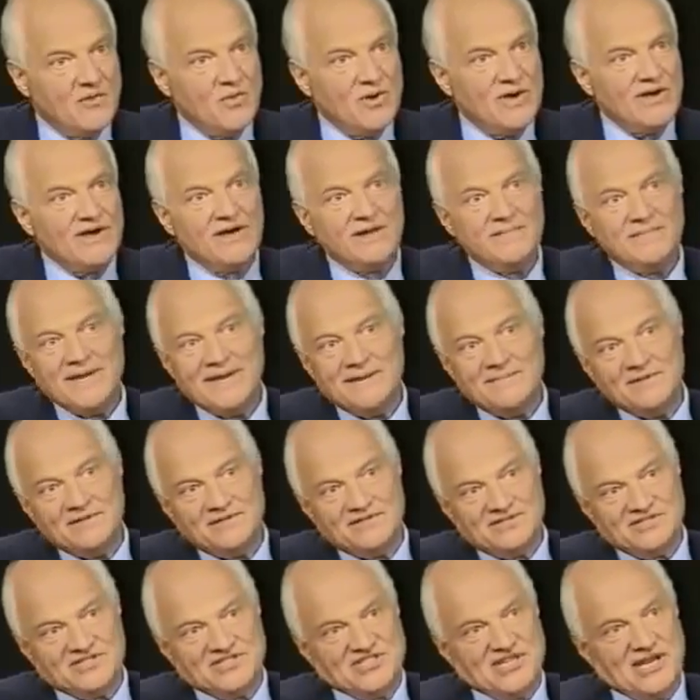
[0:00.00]
We're going to be
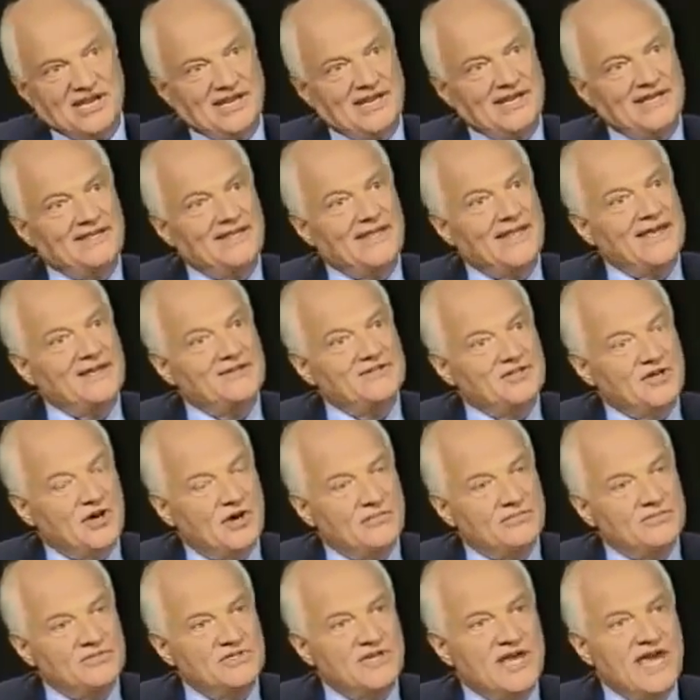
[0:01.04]
able to suck in their
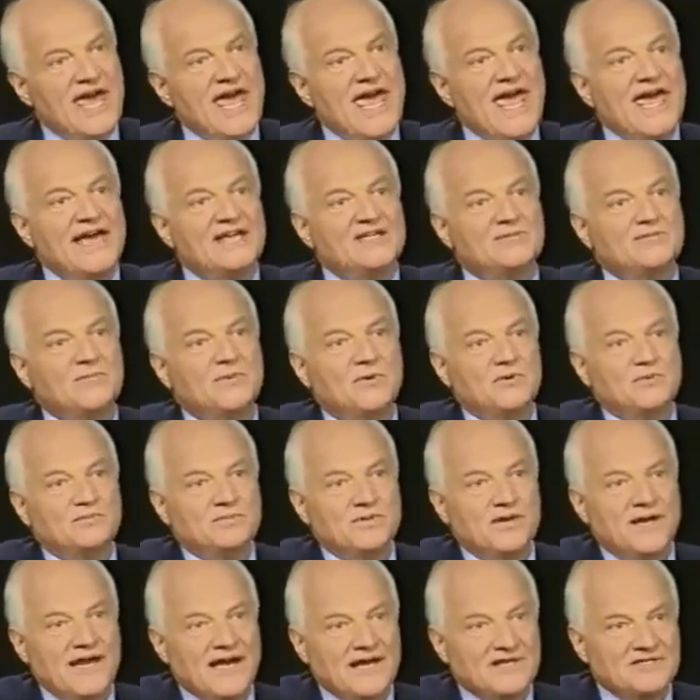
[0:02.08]
jobs,
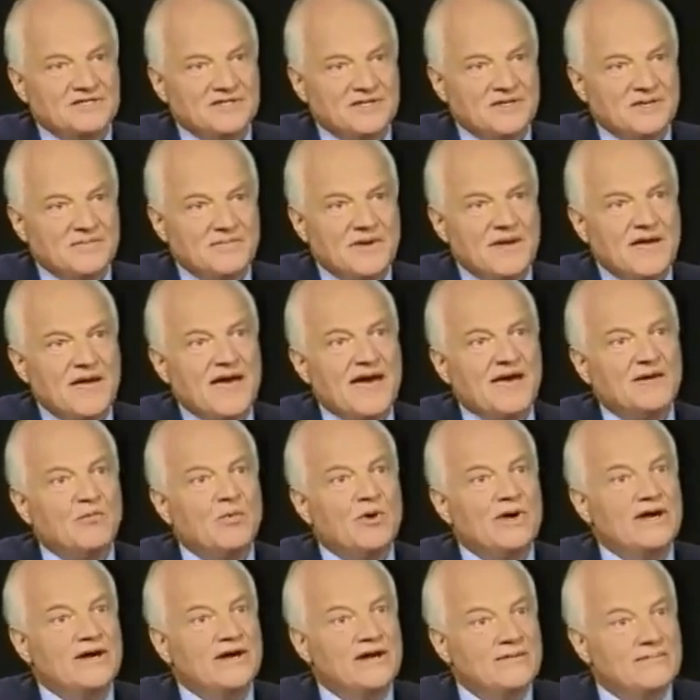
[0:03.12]
export products to them,
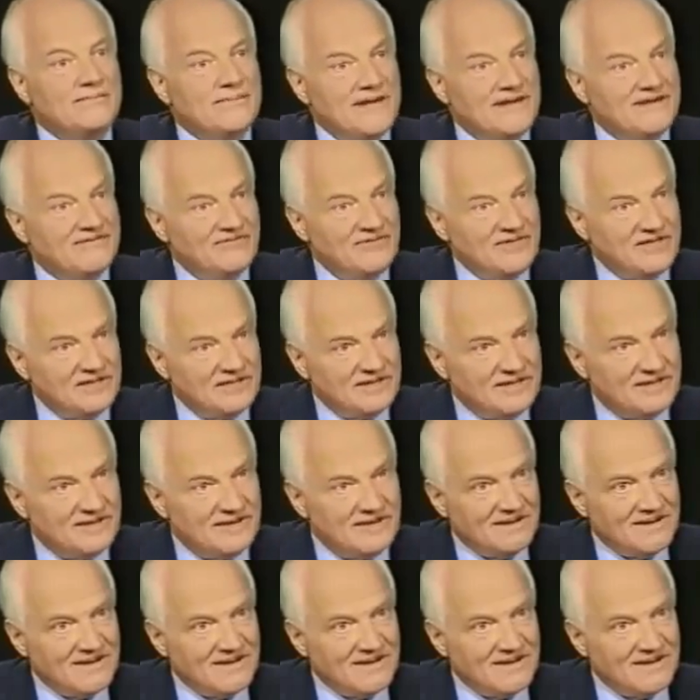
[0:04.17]
and we're going to benefit.